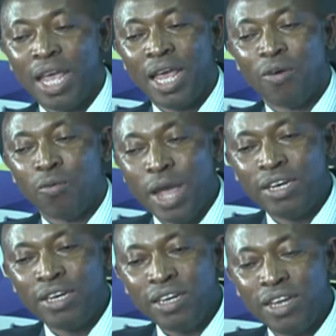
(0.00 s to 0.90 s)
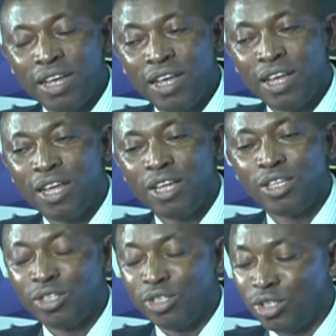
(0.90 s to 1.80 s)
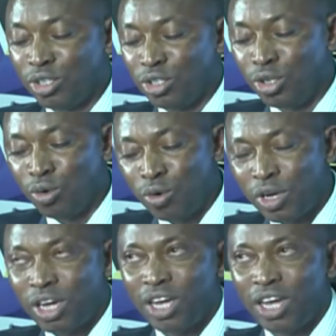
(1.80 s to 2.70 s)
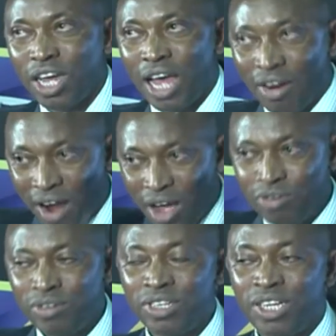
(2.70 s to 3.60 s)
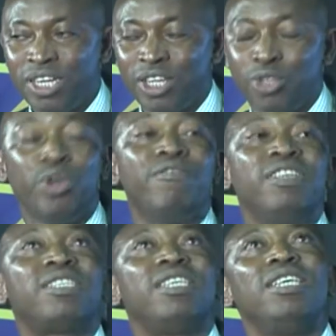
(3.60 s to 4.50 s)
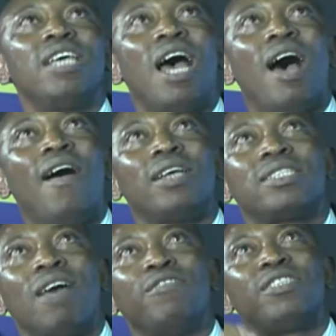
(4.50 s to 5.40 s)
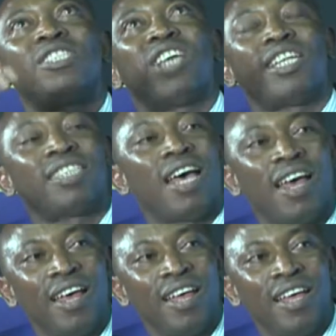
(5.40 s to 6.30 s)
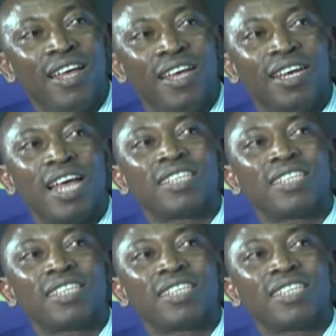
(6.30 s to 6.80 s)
when you look around, you even see our service charter that